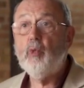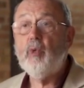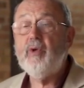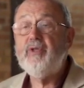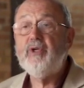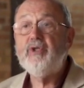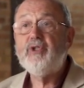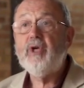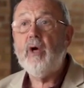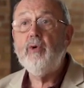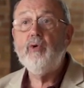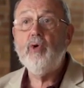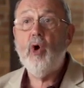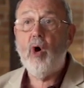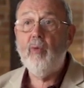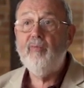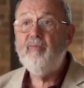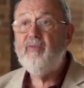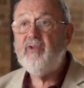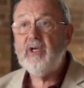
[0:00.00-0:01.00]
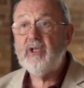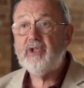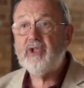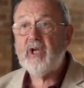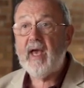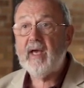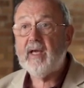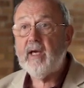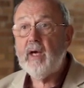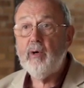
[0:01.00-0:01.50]
with his own obvious
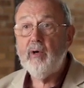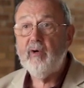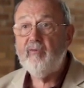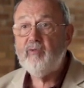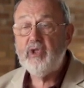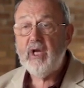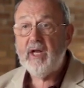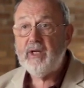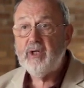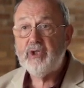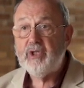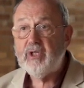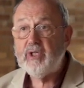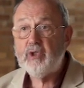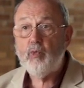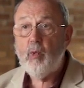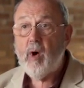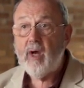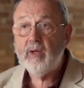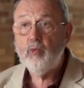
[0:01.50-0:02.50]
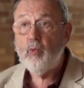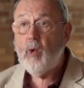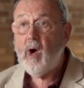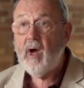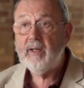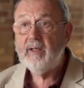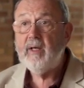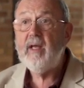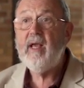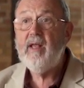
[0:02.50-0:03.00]
echo of Genesis
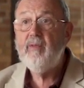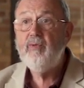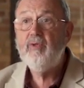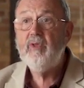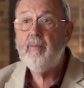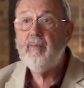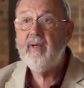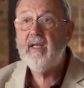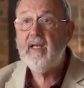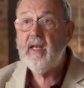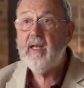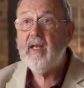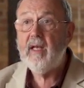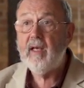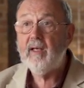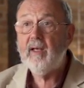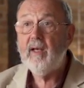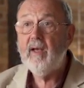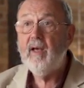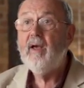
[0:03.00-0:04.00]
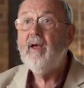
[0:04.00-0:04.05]
1:1, in the beginning.